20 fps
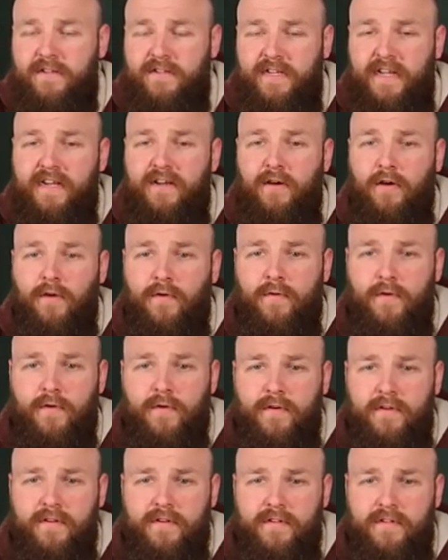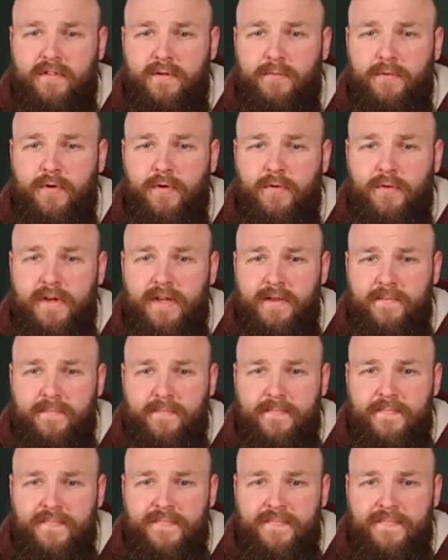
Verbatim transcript: take over the brewery.